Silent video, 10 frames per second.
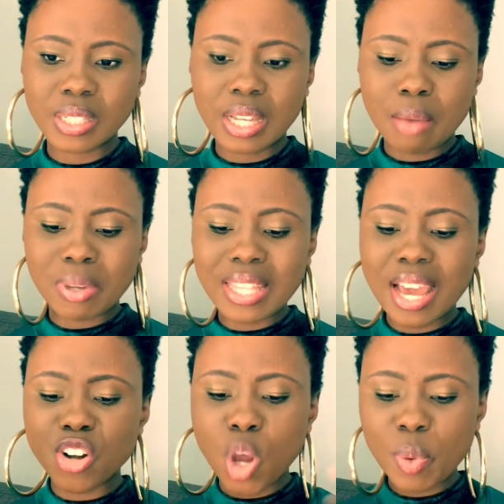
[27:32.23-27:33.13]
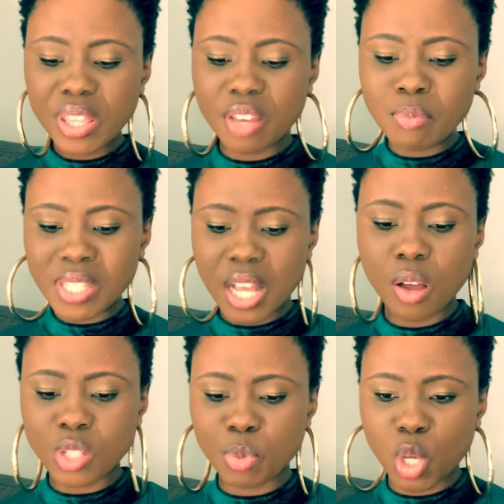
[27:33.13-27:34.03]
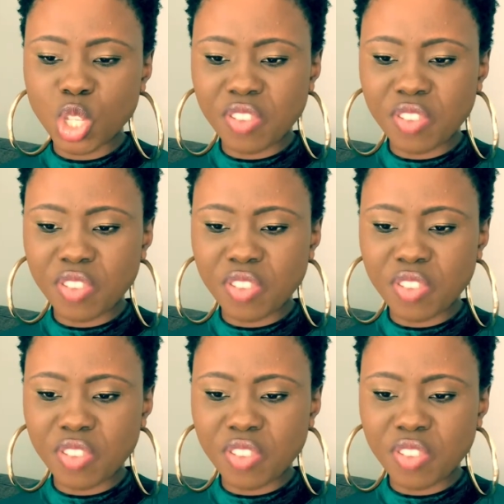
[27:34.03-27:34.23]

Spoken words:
But they are robbing themselves because of